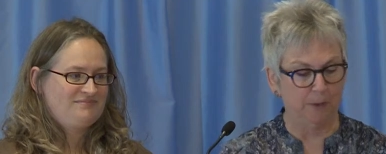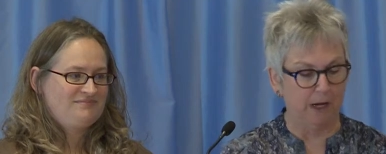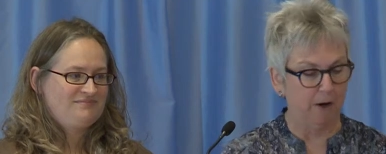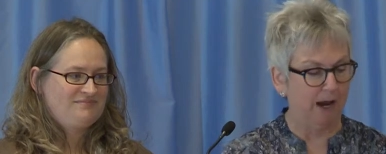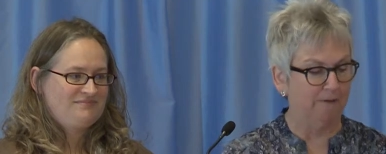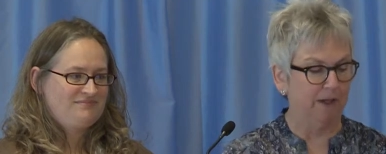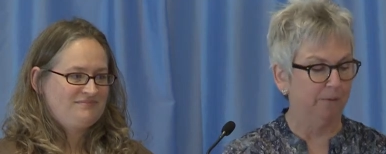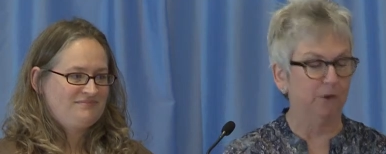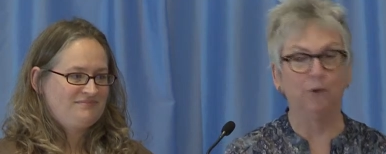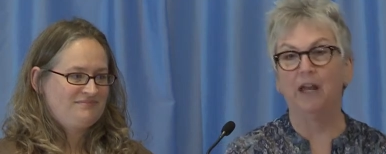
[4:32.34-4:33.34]
Speaker 1: pair, have
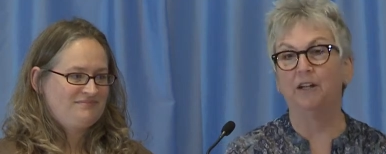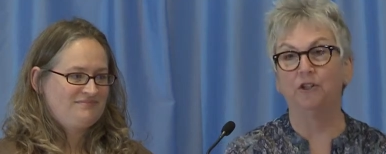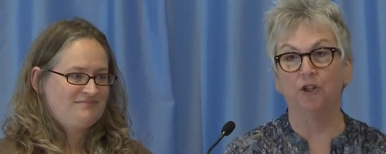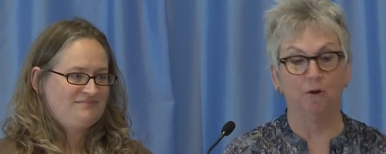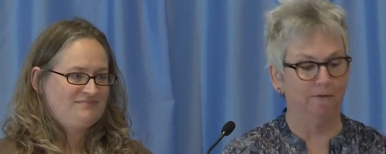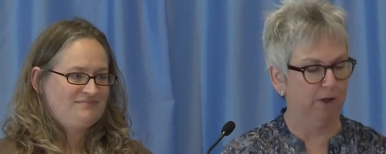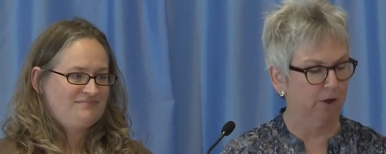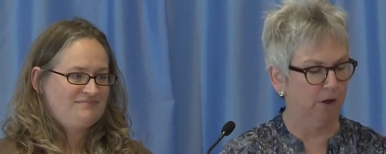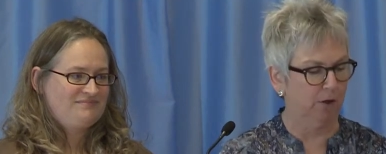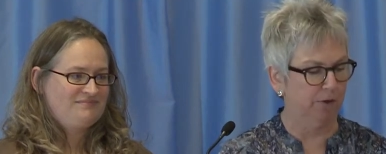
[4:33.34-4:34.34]
them create a show of
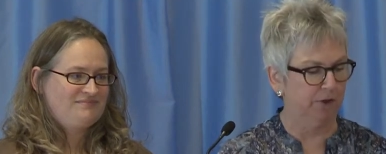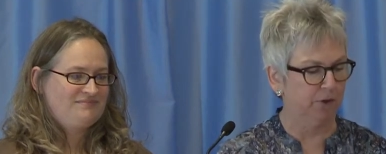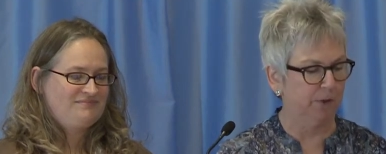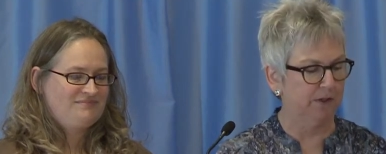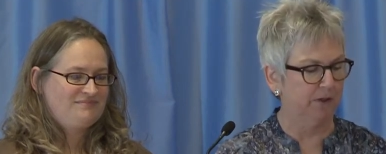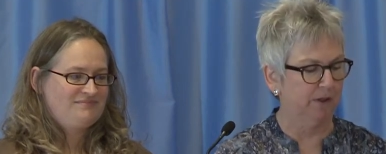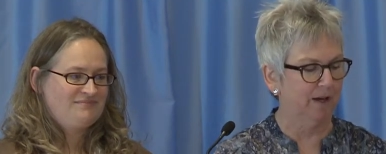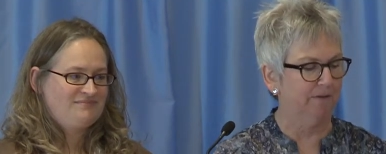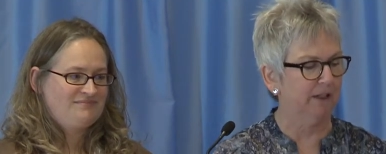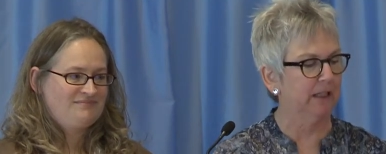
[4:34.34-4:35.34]
their own. The tweens will
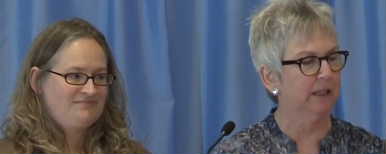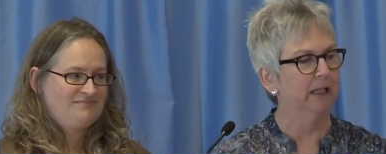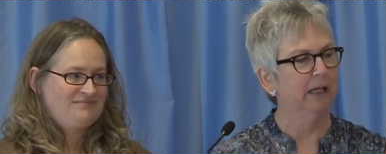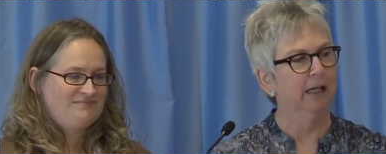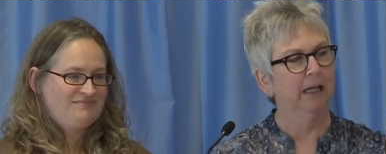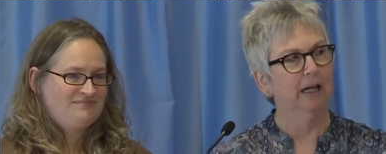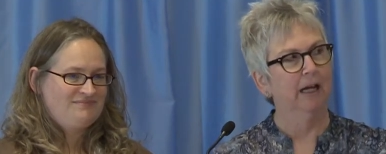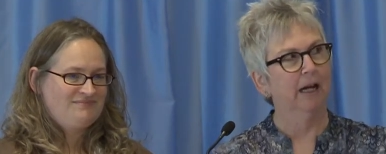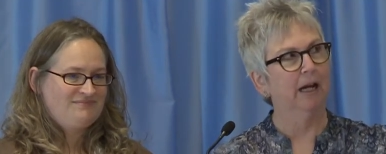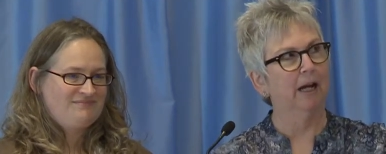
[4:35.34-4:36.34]
love it.
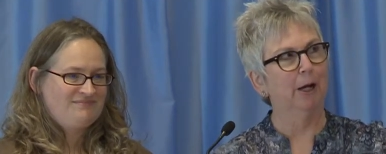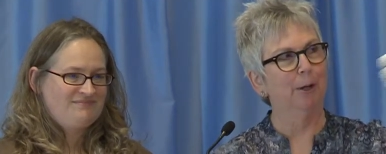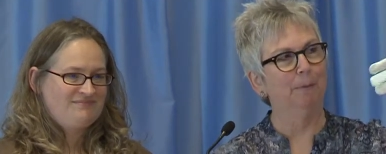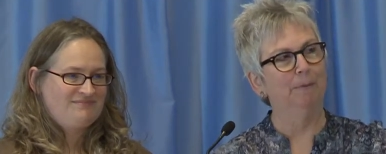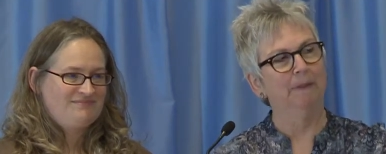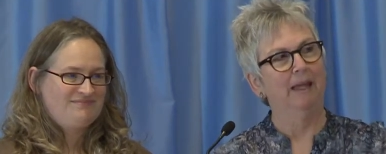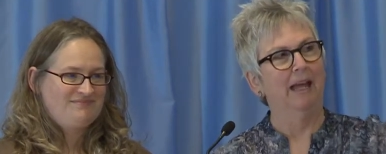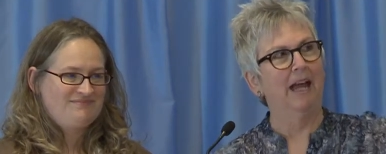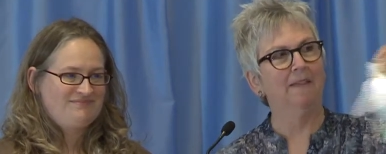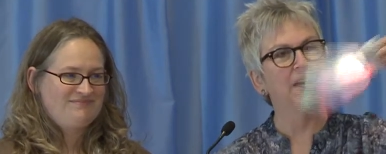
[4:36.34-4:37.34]
Um,
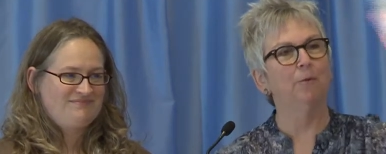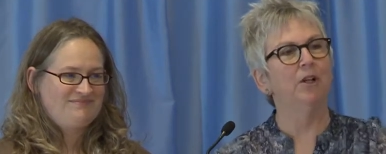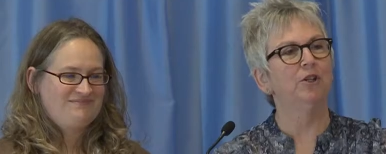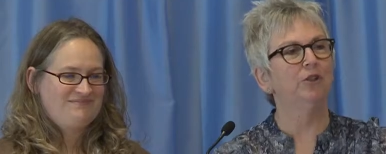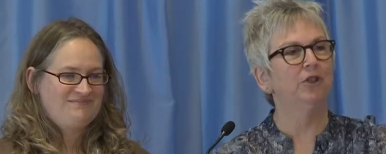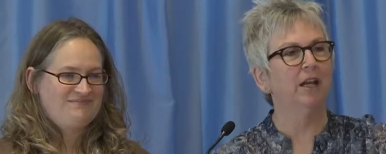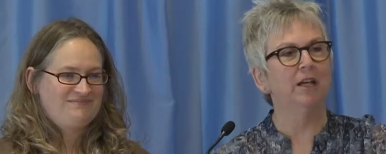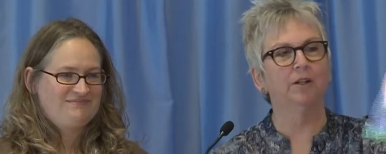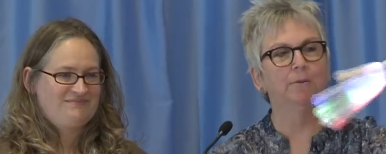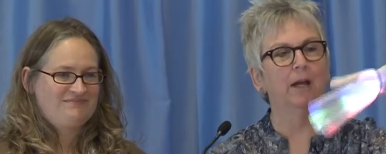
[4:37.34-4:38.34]
and then when you
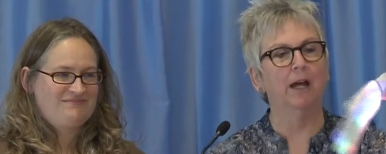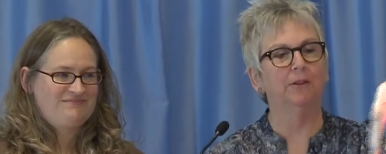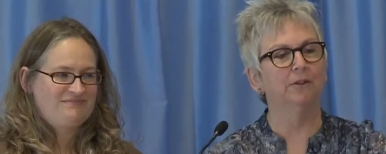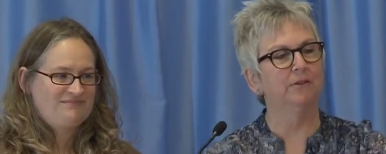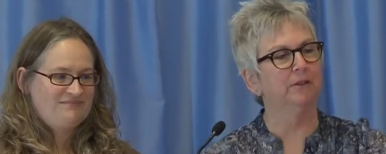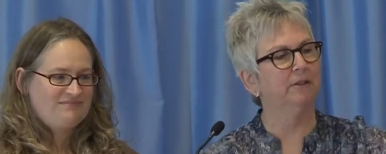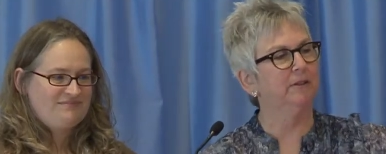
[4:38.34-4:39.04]
shake it around, there's a,